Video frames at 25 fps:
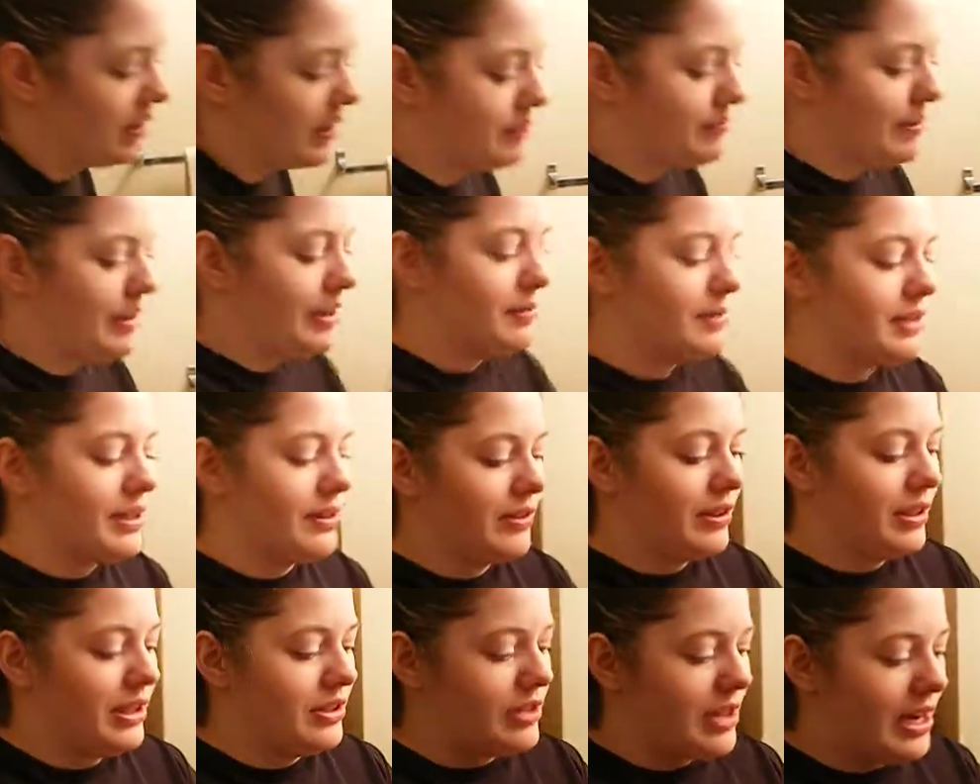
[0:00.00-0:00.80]
because my lips
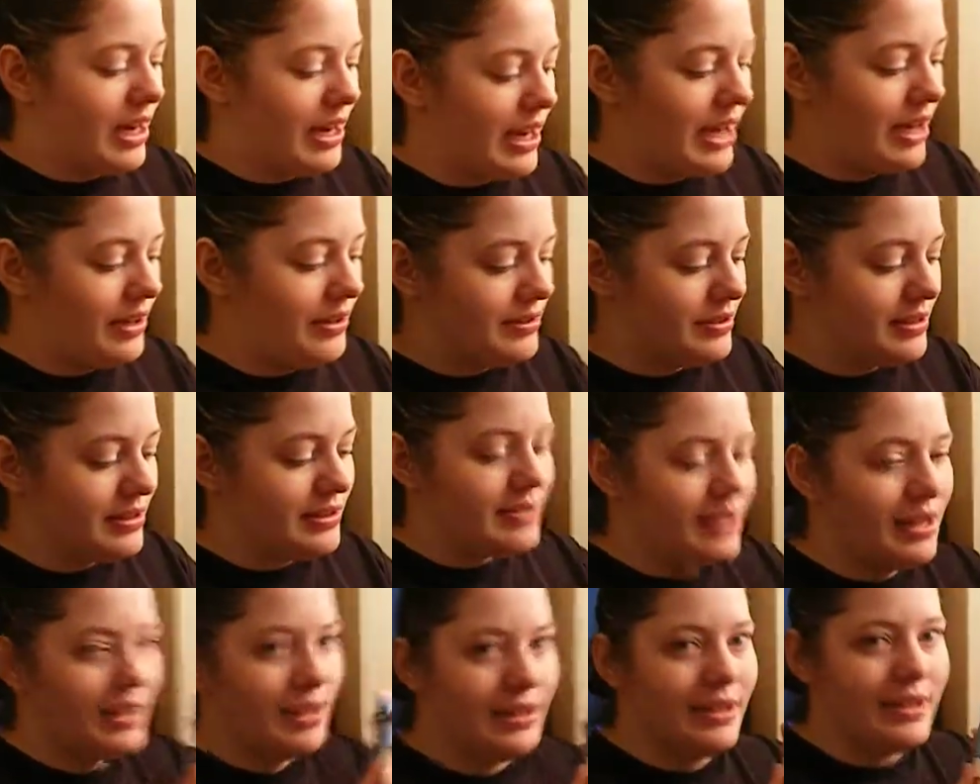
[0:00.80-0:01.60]
get really dry. I use
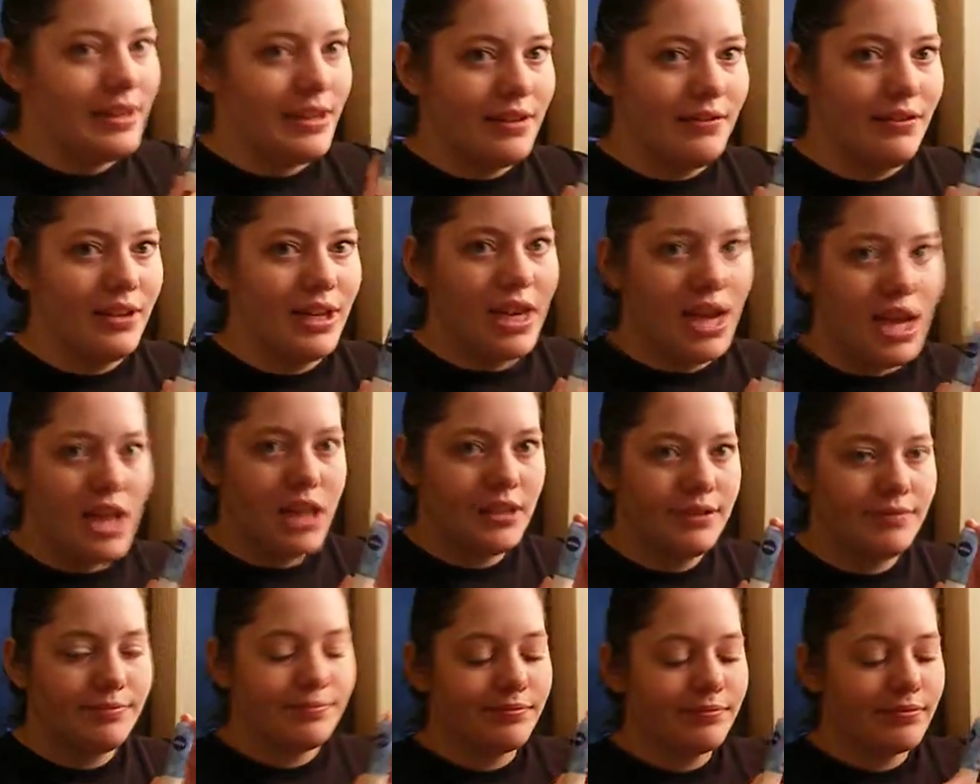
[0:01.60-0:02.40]
this Nivea,
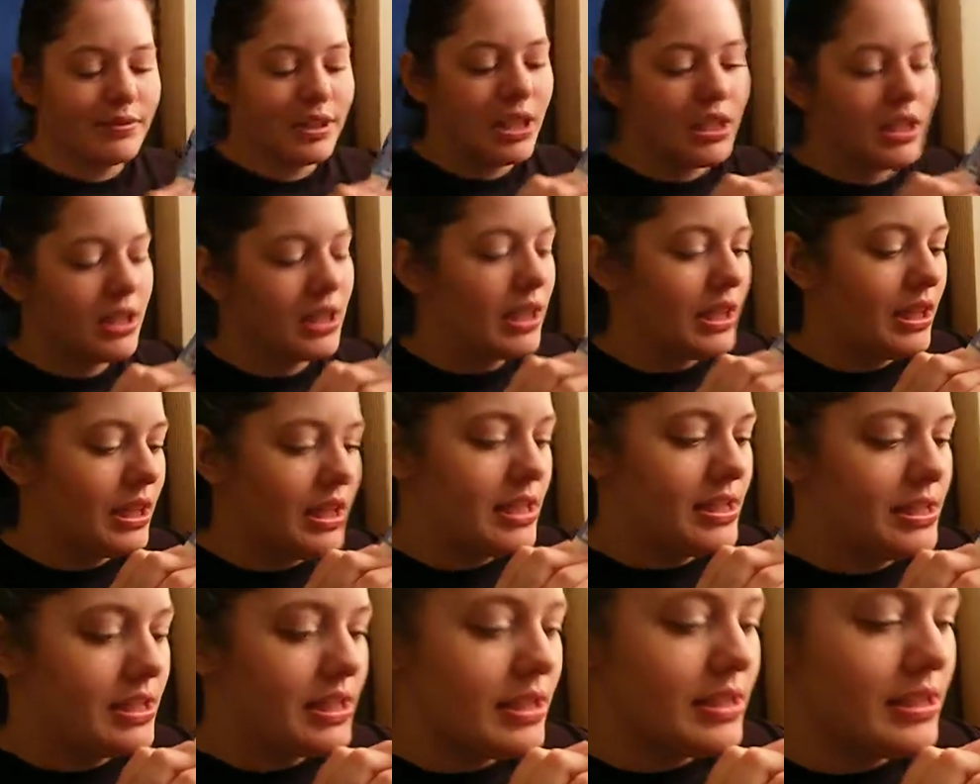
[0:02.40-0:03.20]
and
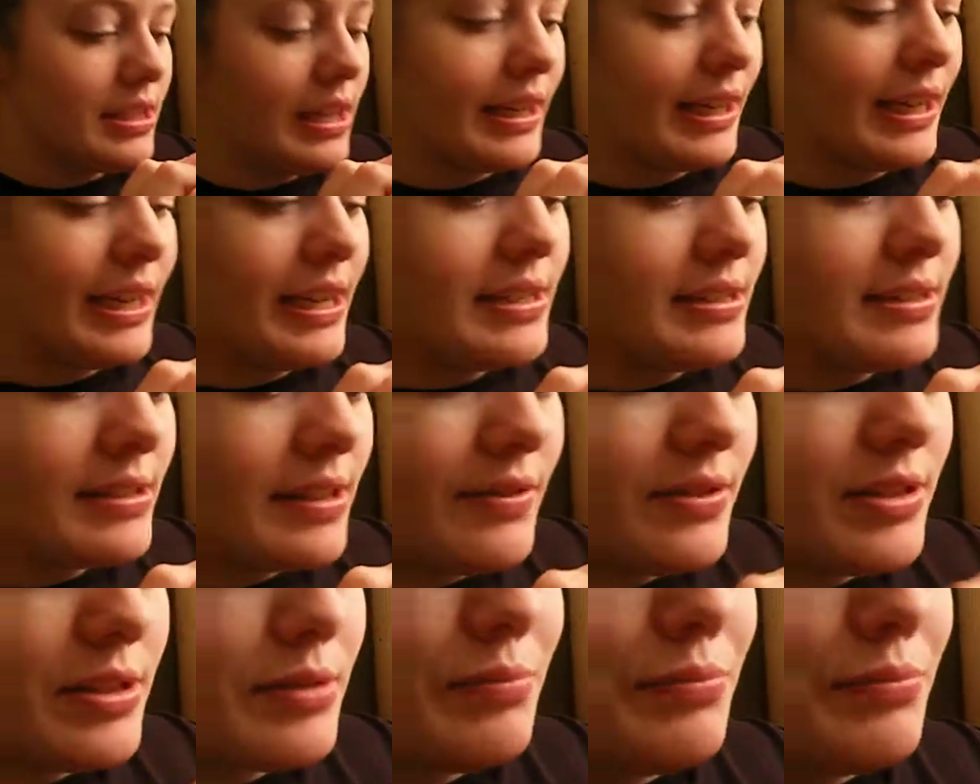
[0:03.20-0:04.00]
this is a Kiss of